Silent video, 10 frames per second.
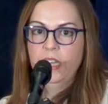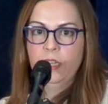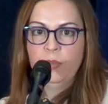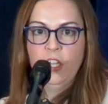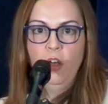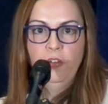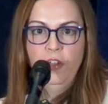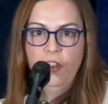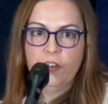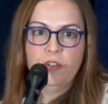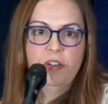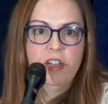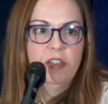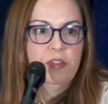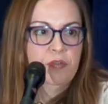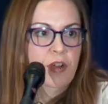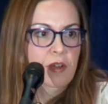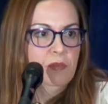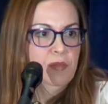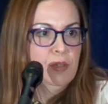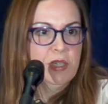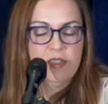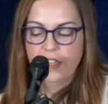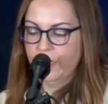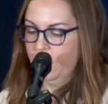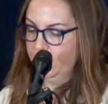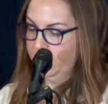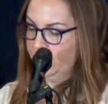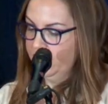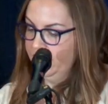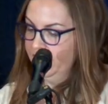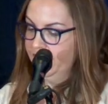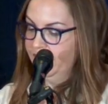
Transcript: And we all know uh, from human psychology